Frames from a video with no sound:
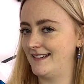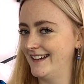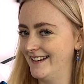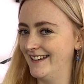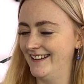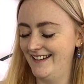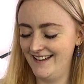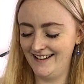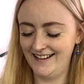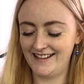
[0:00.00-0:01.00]

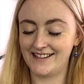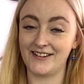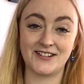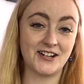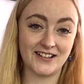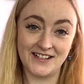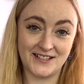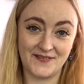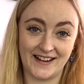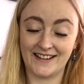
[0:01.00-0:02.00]
so the chocolate
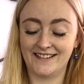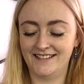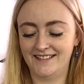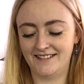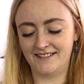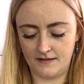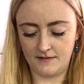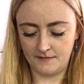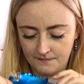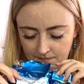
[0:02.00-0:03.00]
should be good.
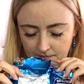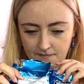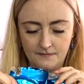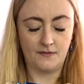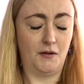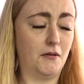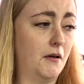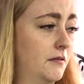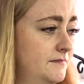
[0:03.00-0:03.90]
Oh,